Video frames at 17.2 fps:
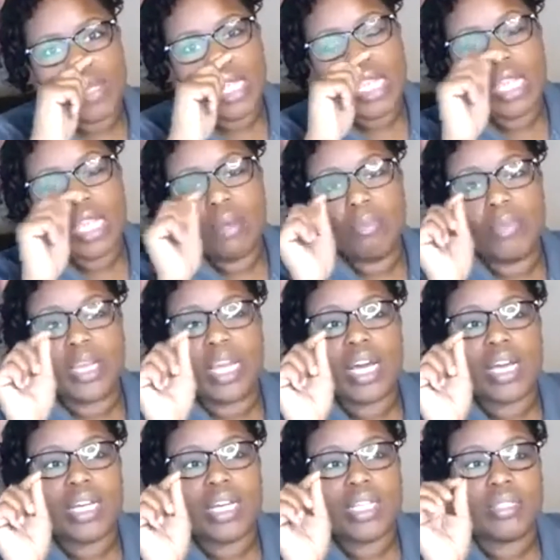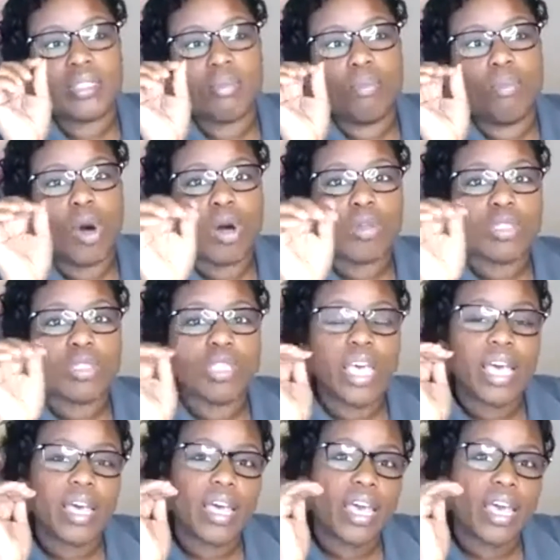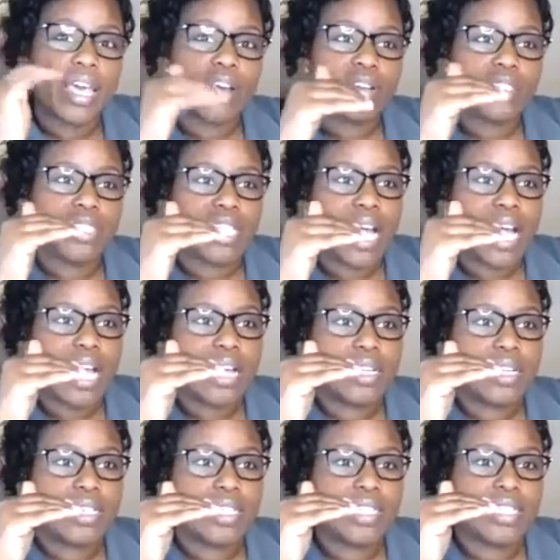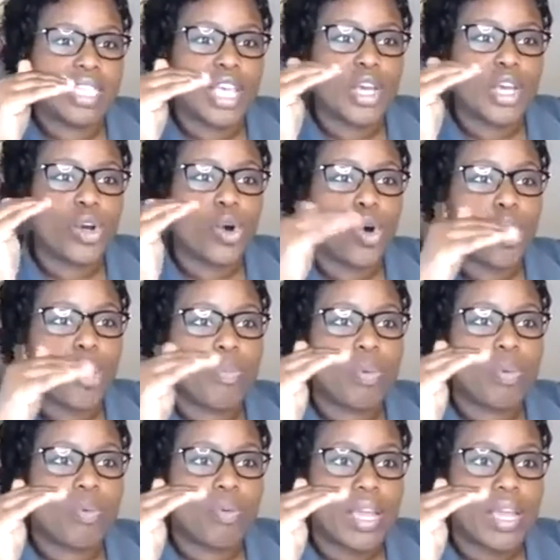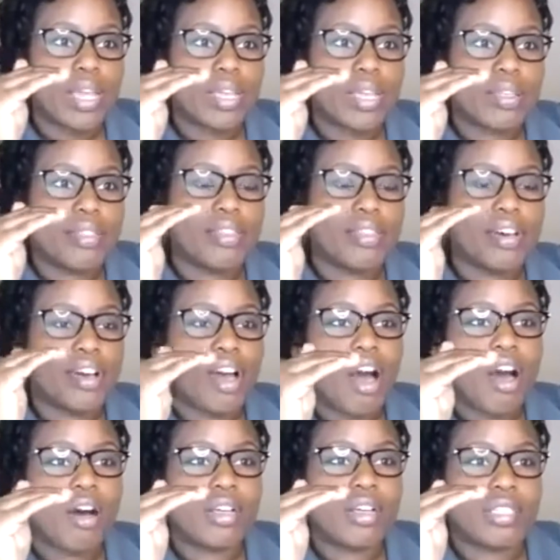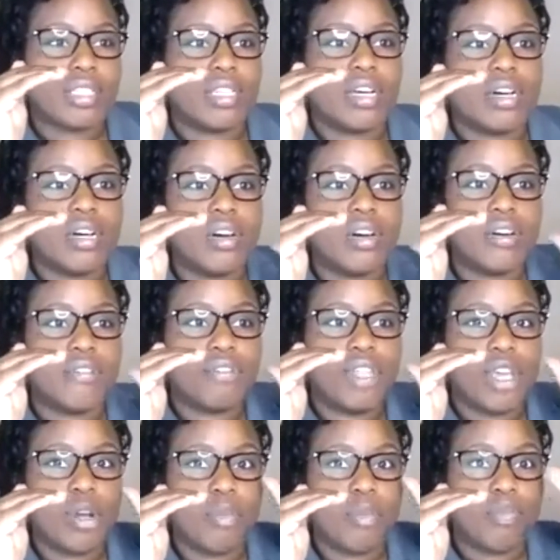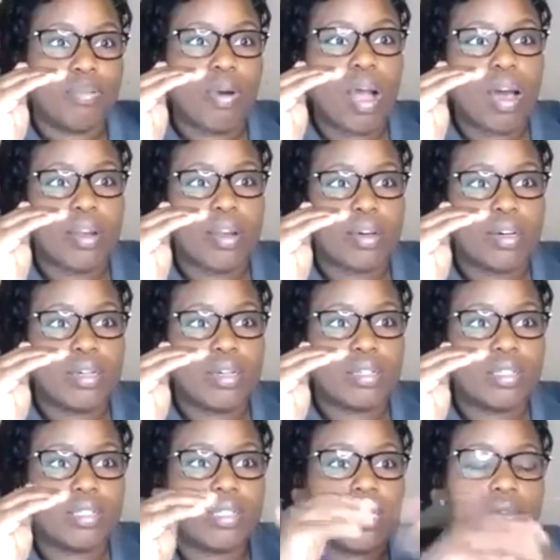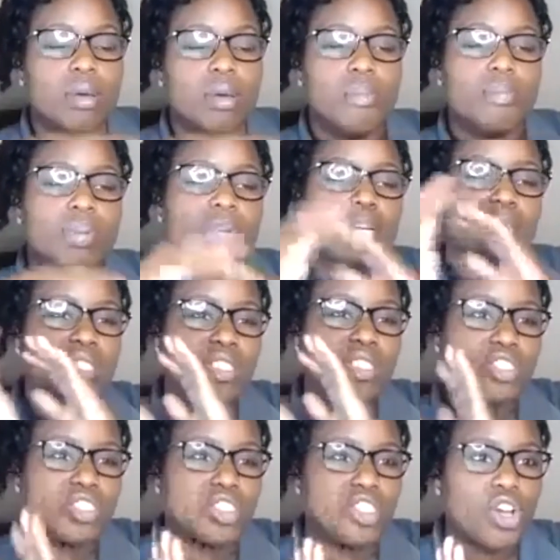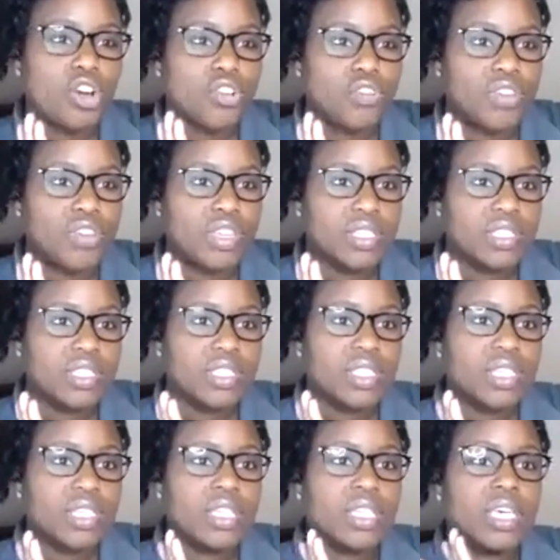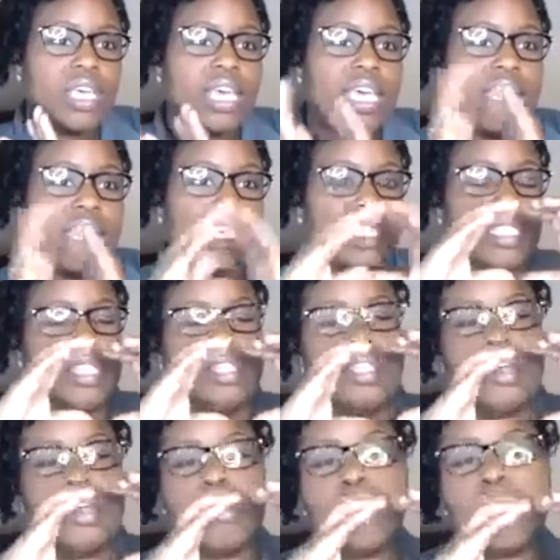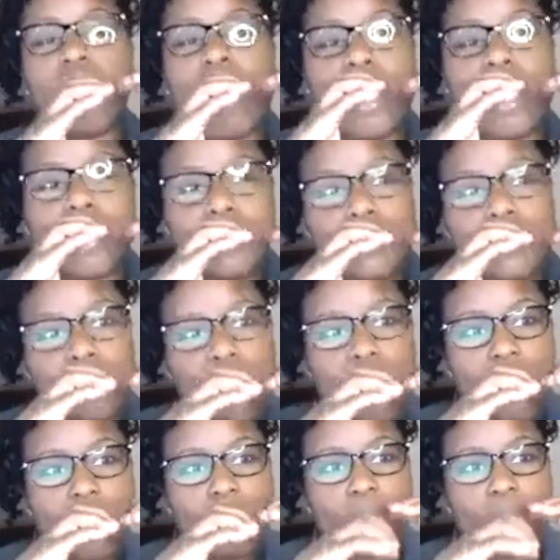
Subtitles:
because most hairstylists incorporate the cost of their products plus the service into their price, right?